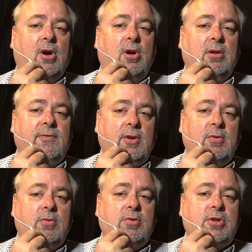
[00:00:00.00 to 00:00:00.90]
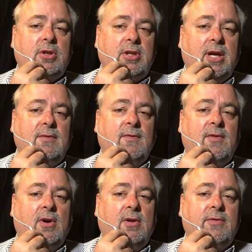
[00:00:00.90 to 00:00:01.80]
All of you should get
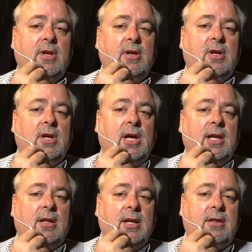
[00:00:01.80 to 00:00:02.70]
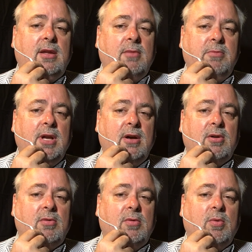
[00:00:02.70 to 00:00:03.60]
involved and let them
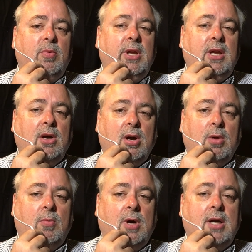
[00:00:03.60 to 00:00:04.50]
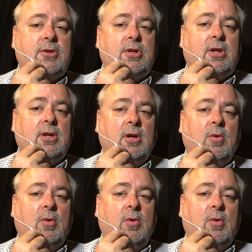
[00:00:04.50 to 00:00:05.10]
know we are watching.